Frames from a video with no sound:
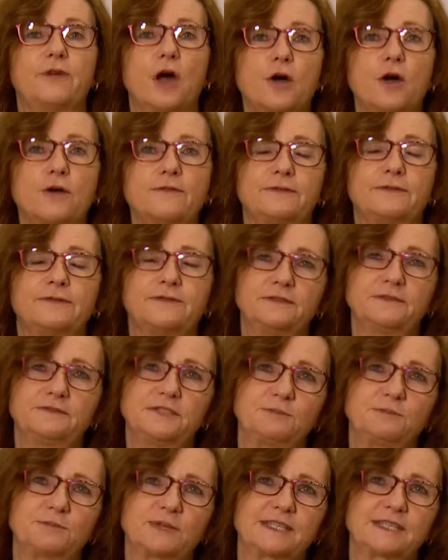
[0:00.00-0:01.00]
over
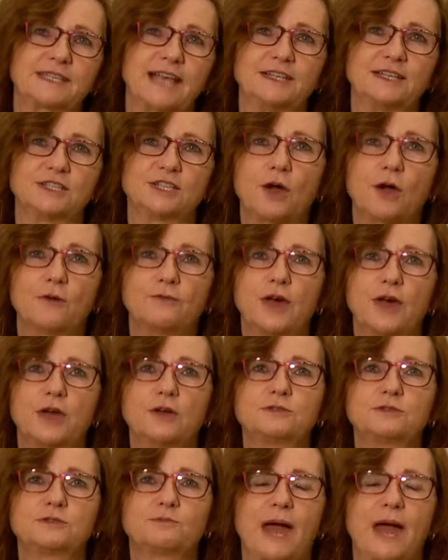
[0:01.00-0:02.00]
50% of
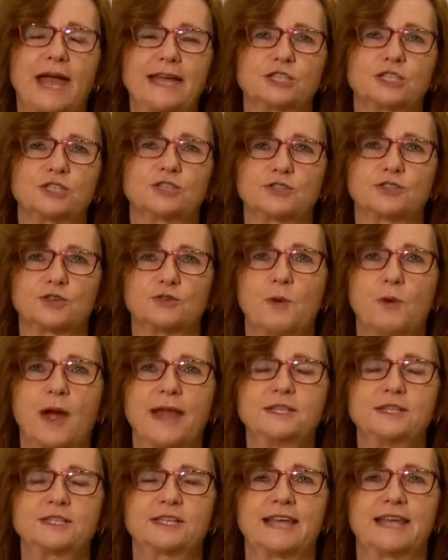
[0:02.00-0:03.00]
those patients who
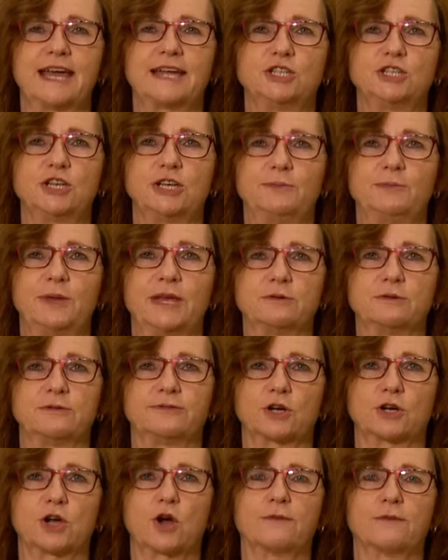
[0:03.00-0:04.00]
went to their GP with
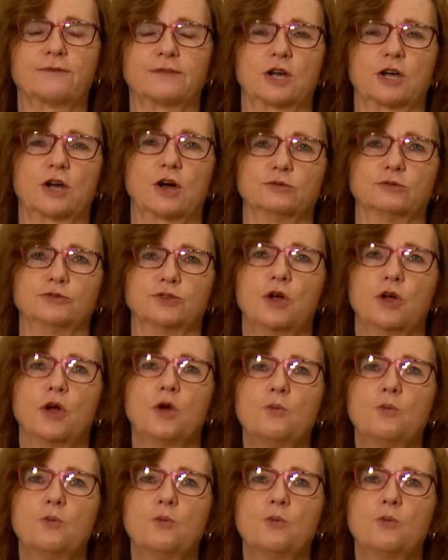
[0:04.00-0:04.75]
a cough or cold